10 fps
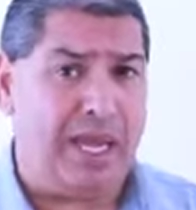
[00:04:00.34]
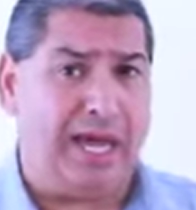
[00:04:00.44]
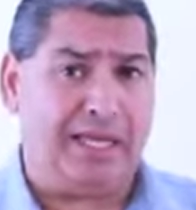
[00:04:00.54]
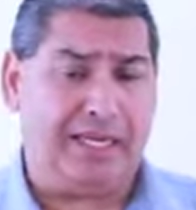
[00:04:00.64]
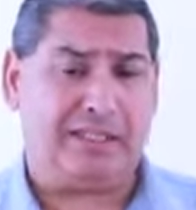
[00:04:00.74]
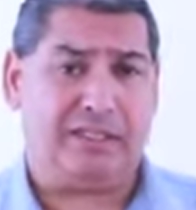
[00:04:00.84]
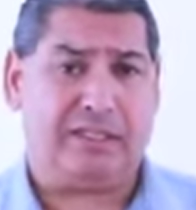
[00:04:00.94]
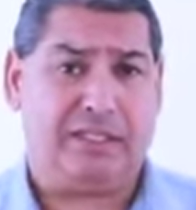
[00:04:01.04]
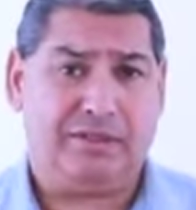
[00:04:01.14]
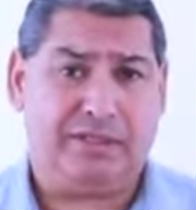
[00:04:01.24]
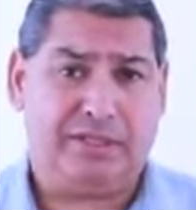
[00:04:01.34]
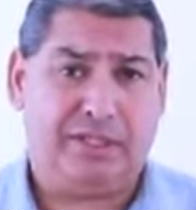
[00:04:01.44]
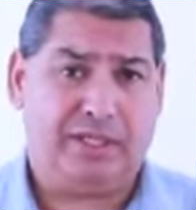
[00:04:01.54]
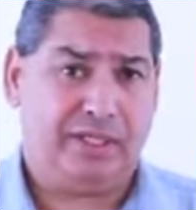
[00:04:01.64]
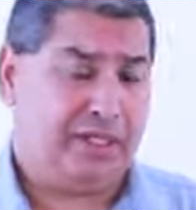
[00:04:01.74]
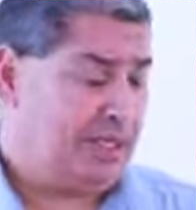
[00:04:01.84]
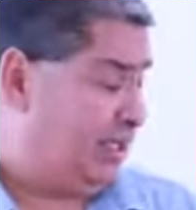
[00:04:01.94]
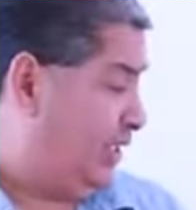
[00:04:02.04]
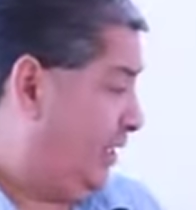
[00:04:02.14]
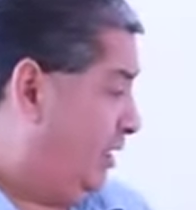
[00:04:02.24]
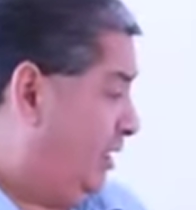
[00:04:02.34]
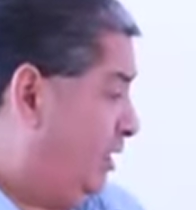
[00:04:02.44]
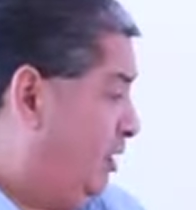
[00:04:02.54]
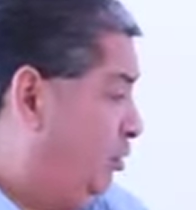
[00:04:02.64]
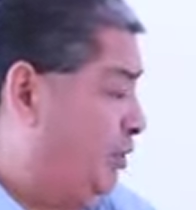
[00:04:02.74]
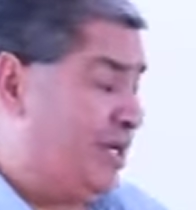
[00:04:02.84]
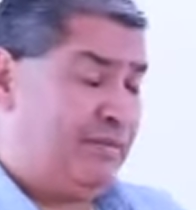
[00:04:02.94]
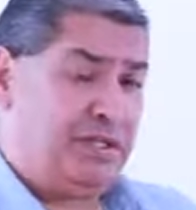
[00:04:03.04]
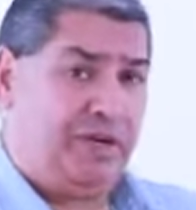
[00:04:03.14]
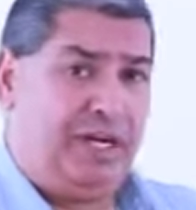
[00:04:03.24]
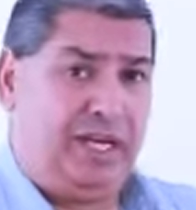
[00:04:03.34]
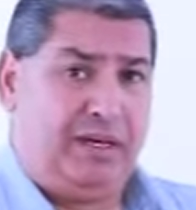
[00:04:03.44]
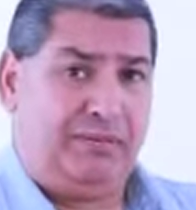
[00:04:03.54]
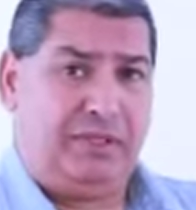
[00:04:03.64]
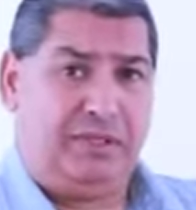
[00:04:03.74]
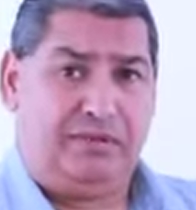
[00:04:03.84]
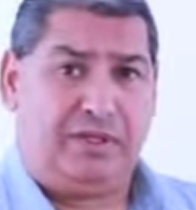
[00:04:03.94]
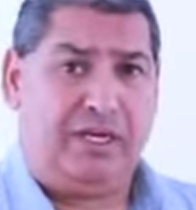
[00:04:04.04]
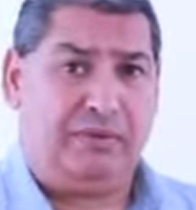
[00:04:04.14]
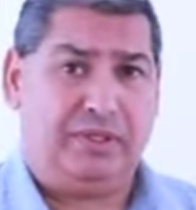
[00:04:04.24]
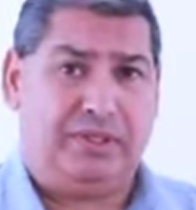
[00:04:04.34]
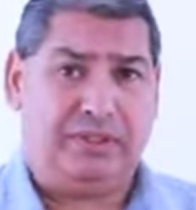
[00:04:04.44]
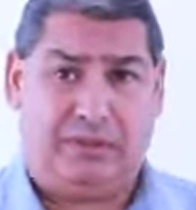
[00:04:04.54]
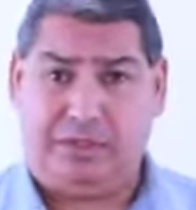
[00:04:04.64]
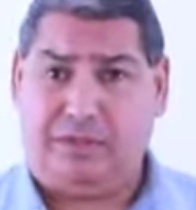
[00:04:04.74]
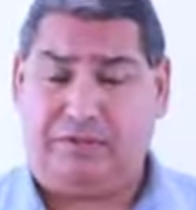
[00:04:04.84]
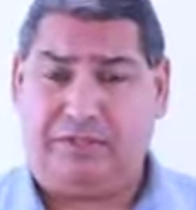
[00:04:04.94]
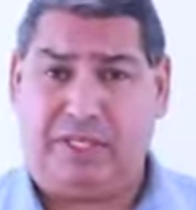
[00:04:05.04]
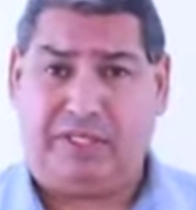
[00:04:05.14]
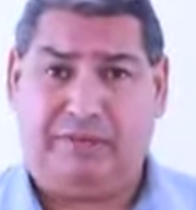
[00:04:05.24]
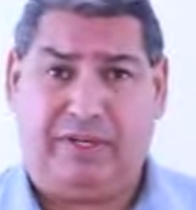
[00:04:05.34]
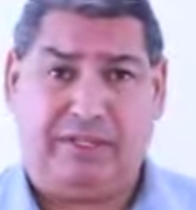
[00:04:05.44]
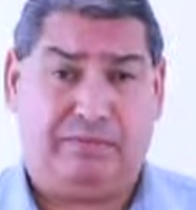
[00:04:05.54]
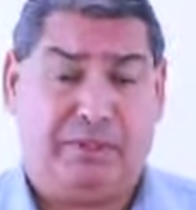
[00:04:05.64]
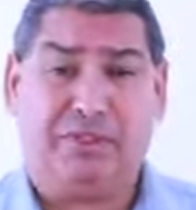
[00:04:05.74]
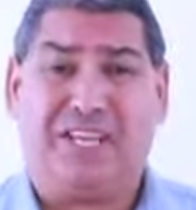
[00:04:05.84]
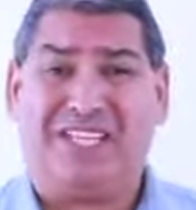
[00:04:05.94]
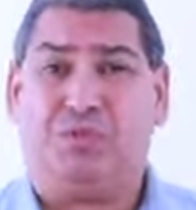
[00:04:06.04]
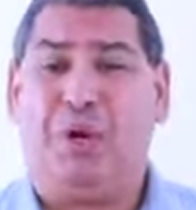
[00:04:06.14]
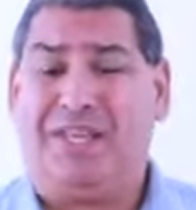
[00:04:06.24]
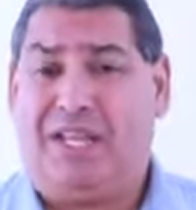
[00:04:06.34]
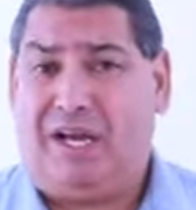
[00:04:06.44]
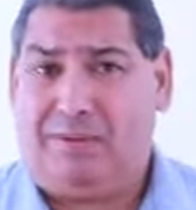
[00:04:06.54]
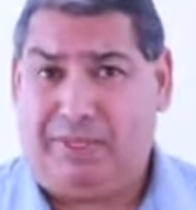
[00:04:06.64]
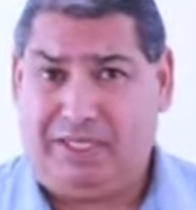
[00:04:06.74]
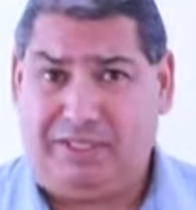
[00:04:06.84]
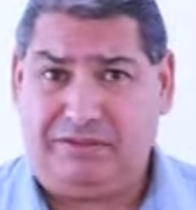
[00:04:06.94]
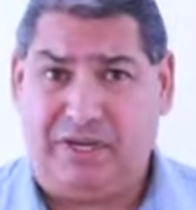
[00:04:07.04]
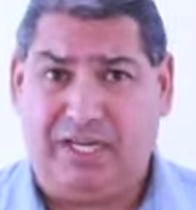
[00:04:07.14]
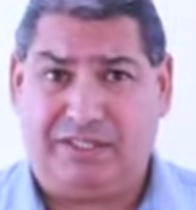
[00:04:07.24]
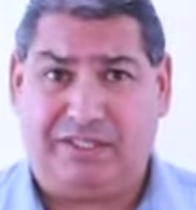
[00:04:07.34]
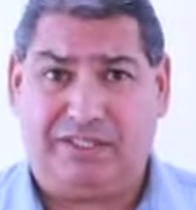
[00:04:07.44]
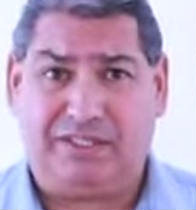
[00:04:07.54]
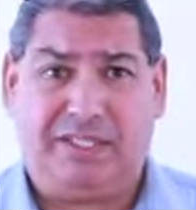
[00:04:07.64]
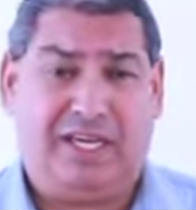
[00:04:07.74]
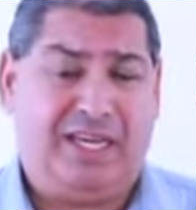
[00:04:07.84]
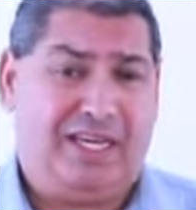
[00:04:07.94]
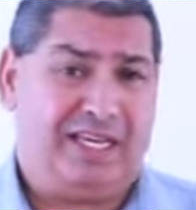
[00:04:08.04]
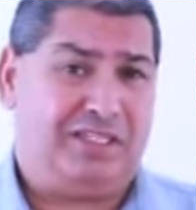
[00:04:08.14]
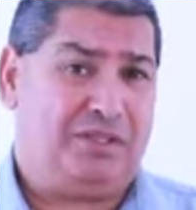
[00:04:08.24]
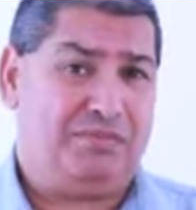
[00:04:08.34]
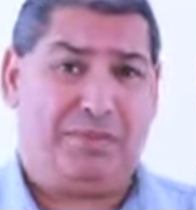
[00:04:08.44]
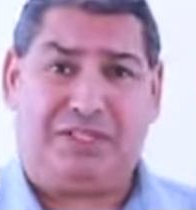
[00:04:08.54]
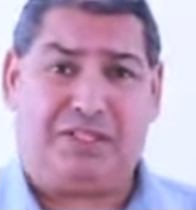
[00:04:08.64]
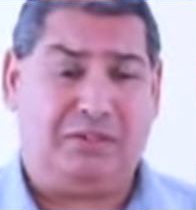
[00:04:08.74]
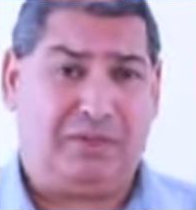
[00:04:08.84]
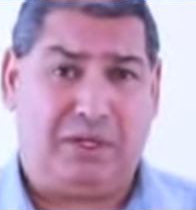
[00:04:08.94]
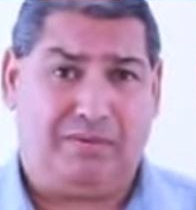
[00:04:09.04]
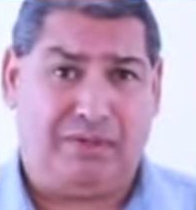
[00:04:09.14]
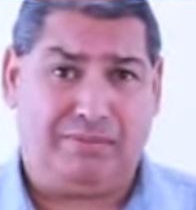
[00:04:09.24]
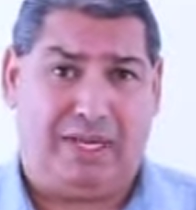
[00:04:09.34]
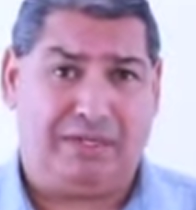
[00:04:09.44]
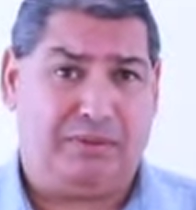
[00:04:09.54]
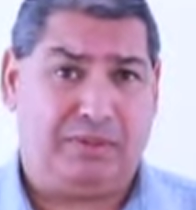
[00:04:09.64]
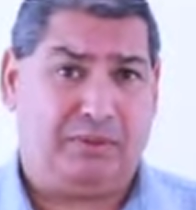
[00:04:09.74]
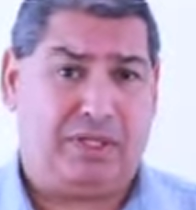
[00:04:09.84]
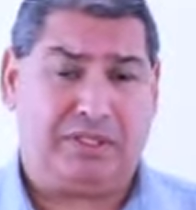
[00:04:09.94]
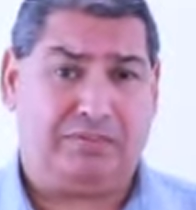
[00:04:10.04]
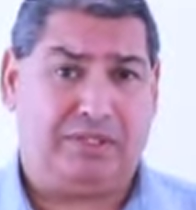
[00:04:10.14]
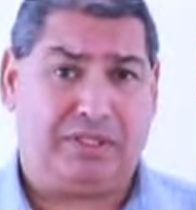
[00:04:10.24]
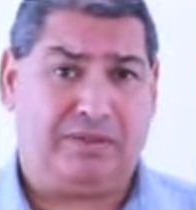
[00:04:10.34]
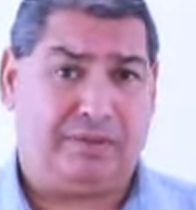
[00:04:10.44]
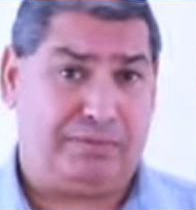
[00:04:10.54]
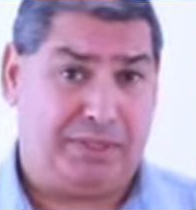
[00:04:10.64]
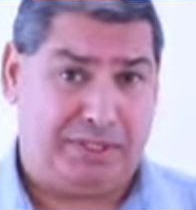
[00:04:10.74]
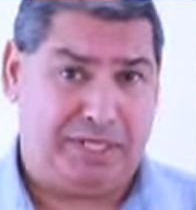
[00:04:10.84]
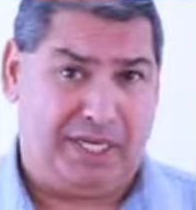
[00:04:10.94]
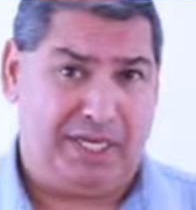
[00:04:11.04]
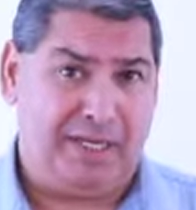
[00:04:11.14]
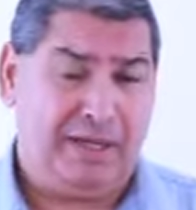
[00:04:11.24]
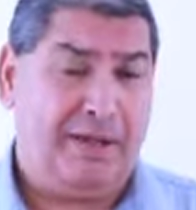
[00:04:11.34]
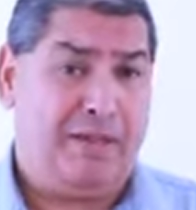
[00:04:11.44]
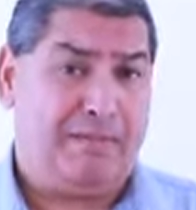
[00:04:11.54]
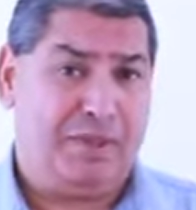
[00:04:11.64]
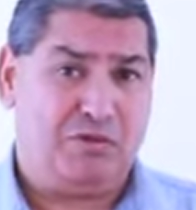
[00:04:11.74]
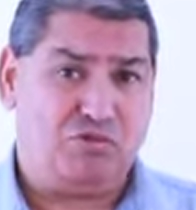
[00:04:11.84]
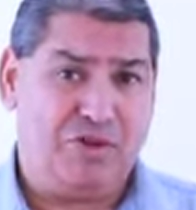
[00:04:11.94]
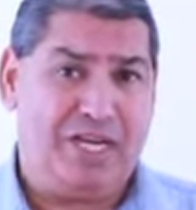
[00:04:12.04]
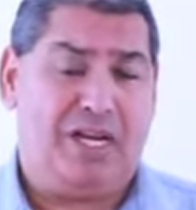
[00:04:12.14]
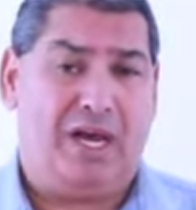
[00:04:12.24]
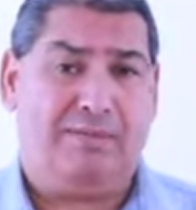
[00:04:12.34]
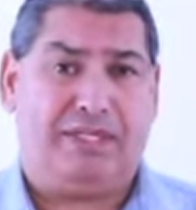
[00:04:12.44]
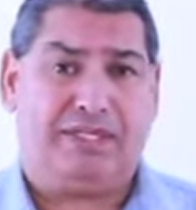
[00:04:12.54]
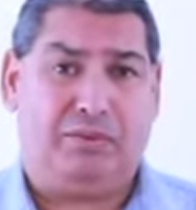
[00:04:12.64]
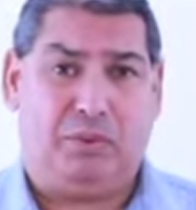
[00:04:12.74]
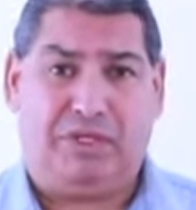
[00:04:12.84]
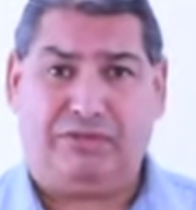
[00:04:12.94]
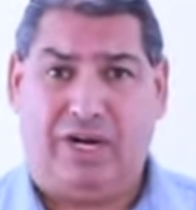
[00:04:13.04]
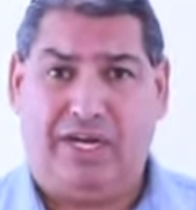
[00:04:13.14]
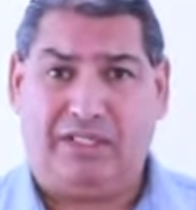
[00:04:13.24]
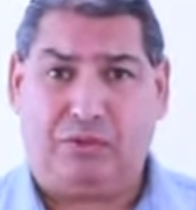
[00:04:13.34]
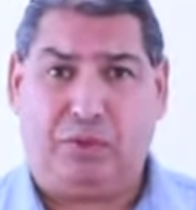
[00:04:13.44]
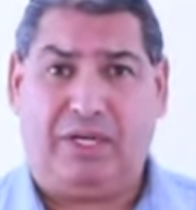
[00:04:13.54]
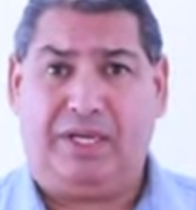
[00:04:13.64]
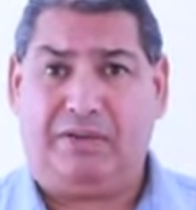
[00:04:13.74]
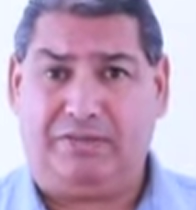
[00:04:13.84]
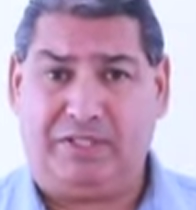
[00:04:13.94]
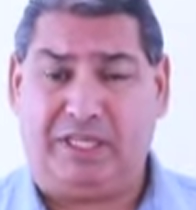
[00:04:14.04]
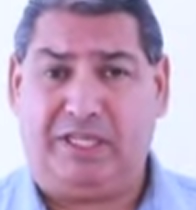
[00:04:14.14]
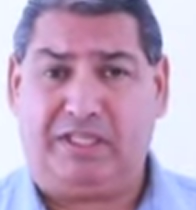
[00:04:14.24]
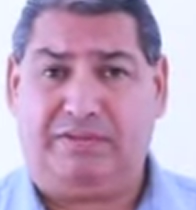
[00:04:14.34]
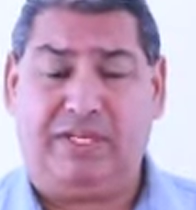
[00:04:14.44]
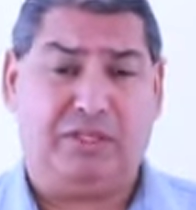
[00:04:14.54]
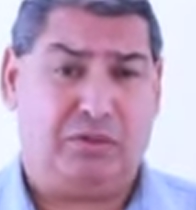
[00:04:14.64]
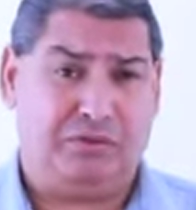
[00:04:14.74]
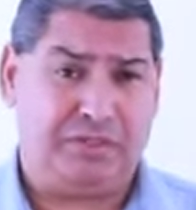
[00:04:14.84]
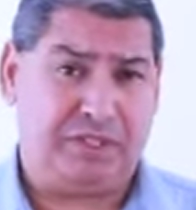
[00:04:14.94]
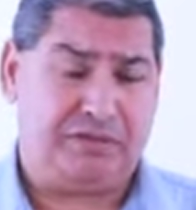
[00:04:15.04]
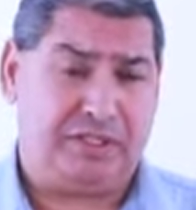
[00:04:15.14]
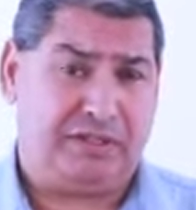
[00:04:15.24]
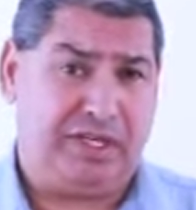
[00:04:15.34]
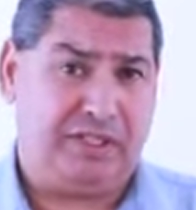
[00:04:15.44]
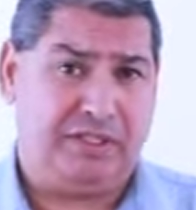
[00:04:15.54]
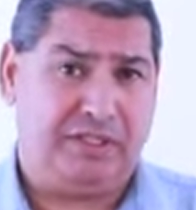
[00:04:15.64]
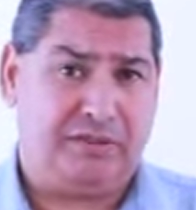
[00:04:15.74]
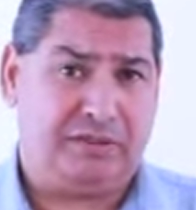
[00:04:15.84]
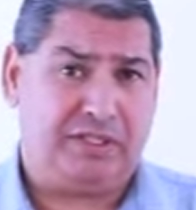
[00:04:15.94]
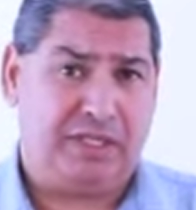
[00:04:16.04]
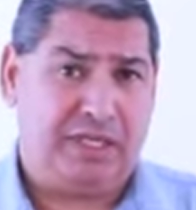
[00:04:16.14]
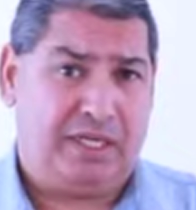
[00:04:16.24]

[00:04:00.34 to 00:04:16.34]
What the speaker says: And here's the solution. Whichever training company you've trained with to do your physical intervention, because that's where the liability rises. It's not much to do with conflict management or customer service per se, but the real liability will arise when physical intervention or physical restraint is used.